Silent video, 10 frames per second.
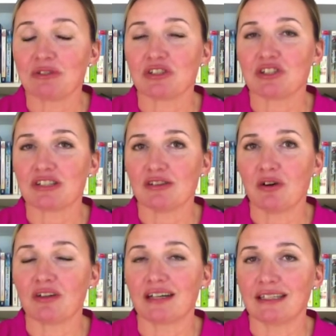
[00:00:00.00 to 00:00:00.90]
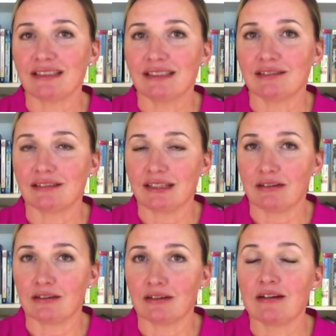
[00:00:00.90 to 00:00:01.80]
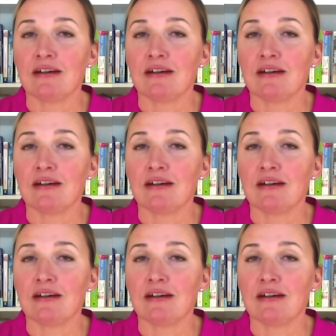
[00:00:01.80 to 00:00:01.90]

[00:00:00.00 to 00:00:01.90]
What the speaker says: which is not ideal either.